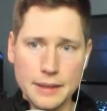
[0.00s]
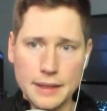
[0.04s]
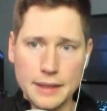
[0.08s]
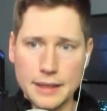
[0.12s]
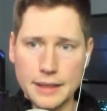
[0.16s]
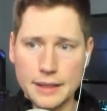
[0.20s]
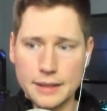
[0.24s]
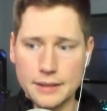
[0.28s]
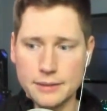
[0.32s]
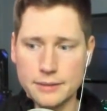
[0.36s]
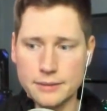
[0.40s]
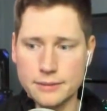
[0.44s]

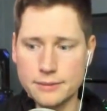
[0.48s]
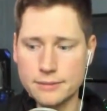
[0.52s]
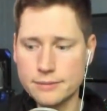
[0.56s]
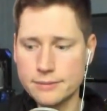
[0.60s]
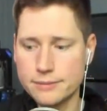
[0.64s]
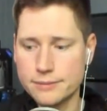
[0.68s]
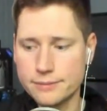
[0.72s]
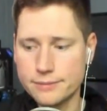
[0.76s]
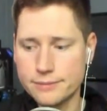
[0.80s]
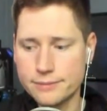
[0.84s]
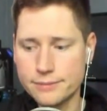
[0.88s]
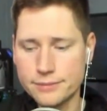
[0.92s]
And
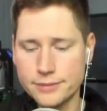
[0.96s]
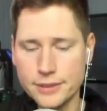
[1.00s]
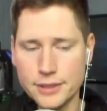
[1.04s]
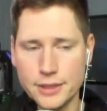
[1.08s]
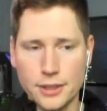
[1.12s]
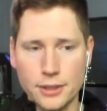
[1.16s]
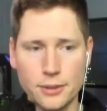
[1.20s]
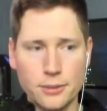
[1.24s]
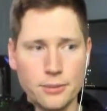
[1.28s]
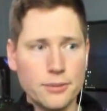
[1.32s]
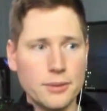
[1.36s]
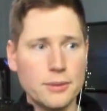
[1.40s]
you
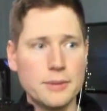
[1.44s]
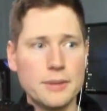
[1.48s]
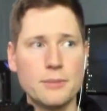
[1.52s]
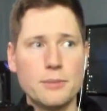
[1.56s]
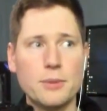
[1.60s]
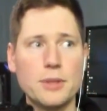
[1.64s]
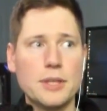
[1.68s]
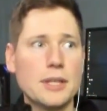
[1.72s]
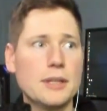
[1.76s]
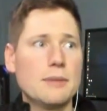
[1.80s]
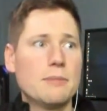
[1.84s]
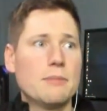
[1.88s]
know, I mean,
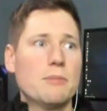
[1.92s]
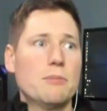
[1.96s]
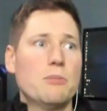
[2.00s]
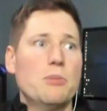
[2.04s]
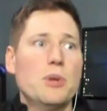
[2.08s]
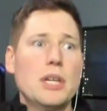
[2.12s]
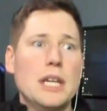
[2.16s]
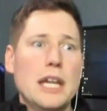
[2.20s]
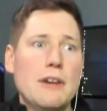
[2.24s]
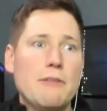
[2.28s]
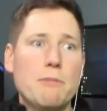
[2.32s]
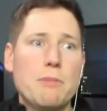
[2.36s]
we could
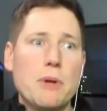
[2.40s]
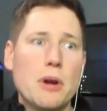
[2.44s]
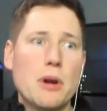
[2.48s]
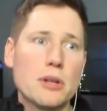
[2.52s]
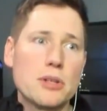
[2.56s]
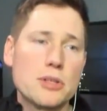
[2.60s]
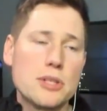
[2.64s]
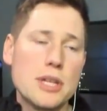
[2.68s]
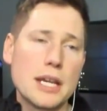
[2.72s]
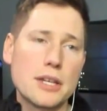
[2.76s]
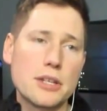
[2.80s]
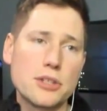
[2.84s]
have
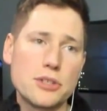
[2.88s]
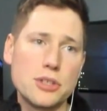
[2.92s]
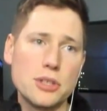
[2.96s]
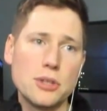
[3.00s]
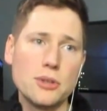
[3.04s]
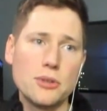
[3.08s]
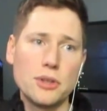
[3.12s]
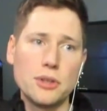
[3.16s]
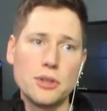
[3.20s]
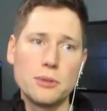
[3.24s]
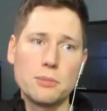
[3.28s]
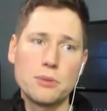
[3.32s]
parts next
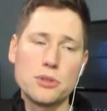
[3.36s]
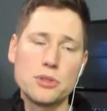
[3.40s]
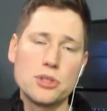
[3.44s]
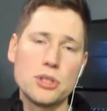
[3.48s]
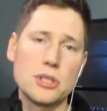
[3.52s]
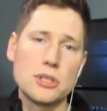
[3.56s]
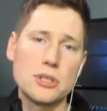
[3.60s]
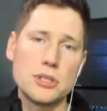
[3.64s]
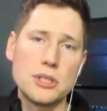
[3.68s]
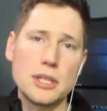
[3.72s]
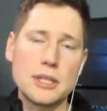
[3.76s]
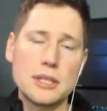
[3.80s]
year that are
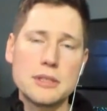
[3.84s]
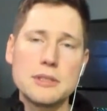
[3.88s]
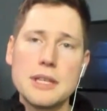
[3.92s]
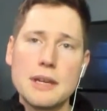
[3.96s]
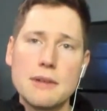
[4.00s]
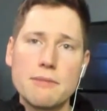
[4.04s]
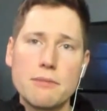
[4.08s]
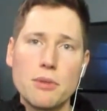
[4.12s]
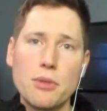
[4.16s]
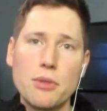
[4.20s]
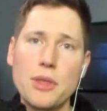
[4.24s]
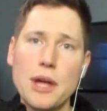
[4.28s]
pushing
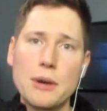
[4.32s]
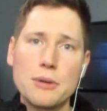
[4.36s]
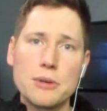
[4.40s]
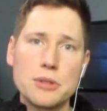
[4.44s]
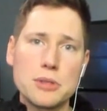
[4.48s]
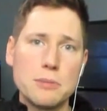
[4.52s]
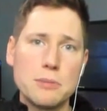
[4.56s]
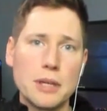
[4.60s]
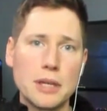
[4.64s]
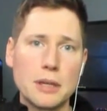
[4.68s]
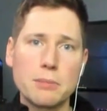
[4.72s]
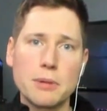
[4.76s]
6,000-7,000
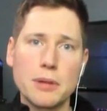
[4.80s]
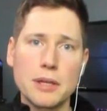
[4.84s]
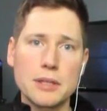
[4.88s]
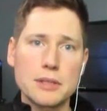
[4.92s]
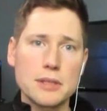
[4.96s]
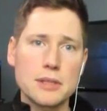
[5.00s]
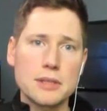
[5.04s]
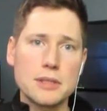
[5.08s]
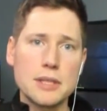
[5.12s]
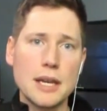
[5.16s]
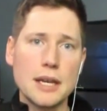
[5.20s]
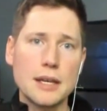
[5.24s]

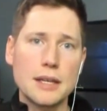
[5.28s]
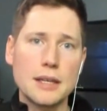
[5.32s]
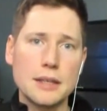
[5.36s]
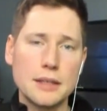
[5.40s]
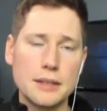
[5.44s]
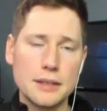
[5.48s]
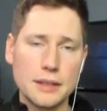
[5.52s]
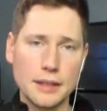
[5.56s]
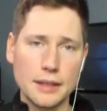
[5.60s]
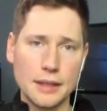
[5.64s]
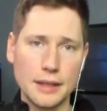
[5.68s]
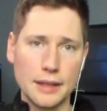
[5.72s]
megabytes a
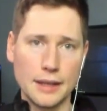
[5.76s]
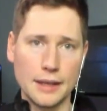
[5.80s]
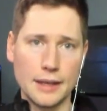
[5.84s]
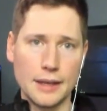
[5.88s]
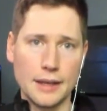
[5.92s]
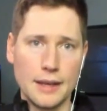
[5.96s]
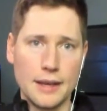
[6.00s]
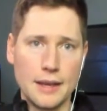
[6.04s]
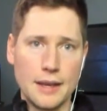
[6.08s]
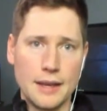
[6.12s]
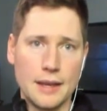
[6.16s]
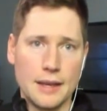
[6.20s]
second,
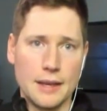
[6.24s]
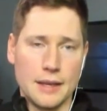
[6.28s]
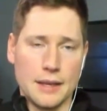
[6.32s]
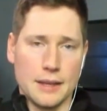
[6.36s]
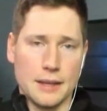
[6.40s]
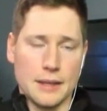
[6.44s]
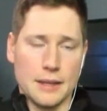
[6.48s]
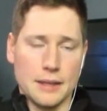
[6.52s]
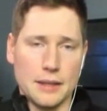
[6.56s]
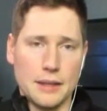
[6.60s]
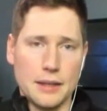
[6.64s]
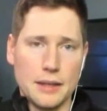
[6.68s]

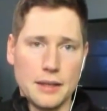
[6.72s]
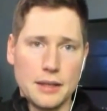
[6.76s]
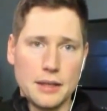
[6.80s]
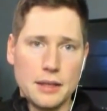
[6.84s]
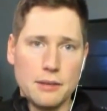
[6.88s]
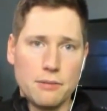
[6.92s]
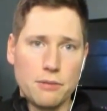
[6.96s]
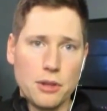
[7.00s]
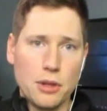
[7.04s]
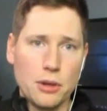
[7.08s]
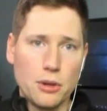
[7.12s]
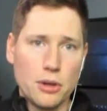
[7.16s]
right,
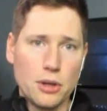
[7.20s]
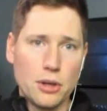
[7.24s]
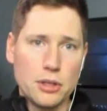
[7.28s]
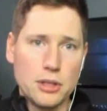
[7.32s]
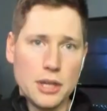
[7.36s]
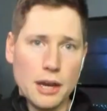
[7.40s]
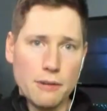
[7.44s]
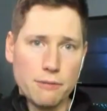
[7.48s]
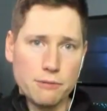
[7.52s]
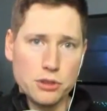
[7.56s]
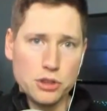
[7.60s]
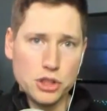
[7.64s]
if there are
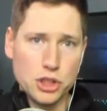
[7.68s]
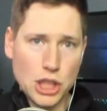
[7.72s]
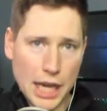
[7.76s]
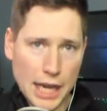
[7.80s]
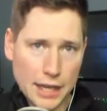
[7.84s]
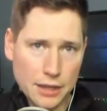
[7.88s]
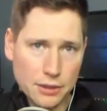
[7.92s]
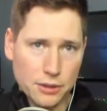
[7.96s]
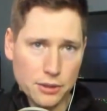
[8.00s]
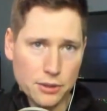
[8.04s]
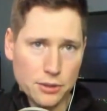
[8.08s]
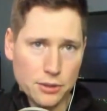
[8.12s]
enough
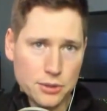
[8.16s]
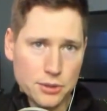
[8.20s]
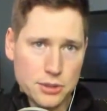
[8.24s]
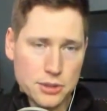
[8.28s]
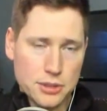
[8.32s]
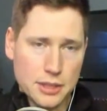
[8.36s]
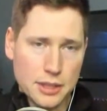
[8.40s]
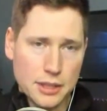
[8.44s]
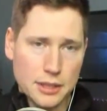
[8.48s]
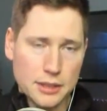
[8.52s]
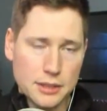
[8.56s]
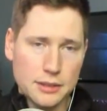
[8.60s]

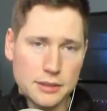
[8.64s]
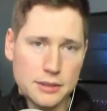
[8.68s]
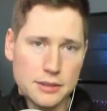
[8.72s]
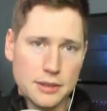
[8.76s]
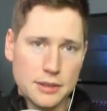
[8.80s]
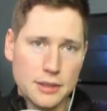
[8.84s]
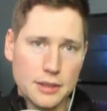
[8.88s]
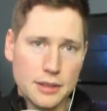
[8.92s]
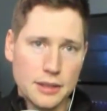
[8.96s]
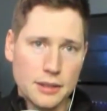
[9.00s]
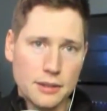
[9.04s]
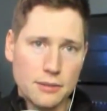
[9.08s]
channels and
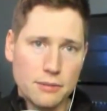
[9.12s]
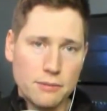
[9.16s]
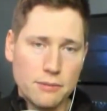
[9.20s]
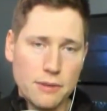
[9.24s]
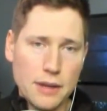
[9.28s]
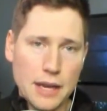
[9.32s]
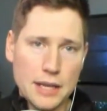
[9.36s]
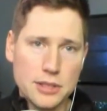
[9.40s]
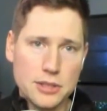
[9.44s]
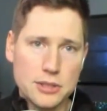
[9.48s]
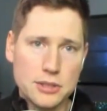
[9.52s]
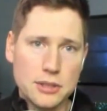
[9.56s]

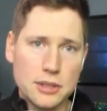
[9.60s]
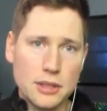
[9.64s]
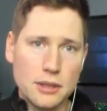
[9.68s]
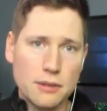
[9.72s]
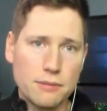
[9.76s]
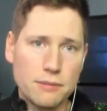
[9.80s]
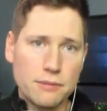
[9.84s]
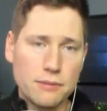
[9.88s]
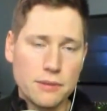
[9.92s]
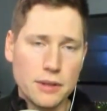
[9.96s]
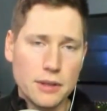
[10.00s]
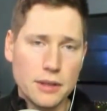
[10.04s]
fast
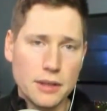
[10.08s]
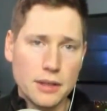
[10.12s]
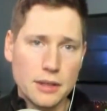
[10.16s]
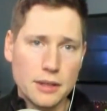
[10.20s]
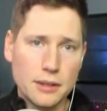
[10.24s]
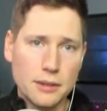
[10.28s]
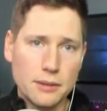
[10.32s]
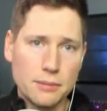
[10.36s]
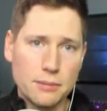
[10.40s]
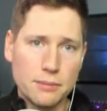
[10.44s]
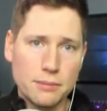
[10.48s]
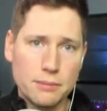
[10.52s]
enough
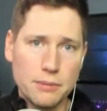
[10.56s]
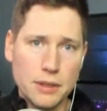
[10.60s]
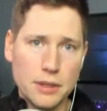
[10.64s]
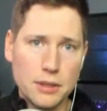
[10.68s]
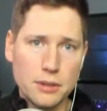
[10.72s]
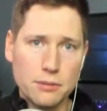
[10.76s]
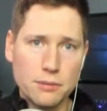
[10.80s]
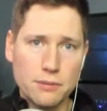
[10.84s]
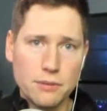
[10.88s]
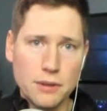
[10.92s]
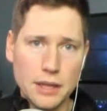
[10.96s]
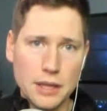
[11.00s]

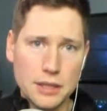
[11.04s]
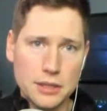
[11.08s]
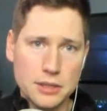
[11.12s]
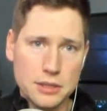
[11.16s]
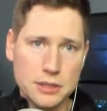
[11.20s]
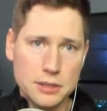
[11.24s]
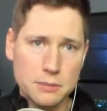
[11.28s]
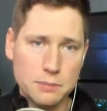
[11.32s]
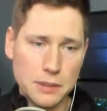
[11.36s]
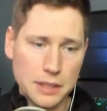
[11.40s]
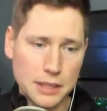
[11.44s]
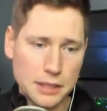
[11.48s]
interface
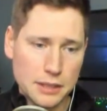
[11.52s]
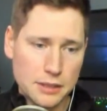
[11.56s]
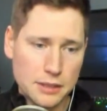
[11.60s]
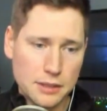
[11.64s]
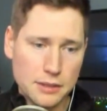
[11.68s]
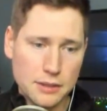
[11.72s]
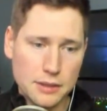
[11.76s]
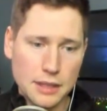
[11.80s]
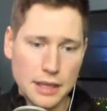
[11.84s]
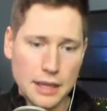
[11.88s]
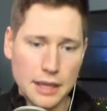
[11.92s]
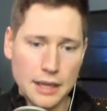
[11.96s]
speed to
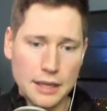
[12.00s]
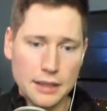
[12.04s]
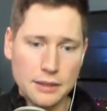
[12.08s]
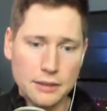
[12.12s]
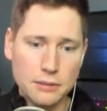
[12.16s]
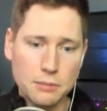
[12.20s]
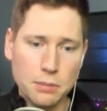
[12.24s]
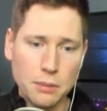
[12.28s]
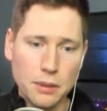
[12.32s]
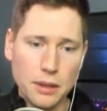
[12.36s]
the NAND.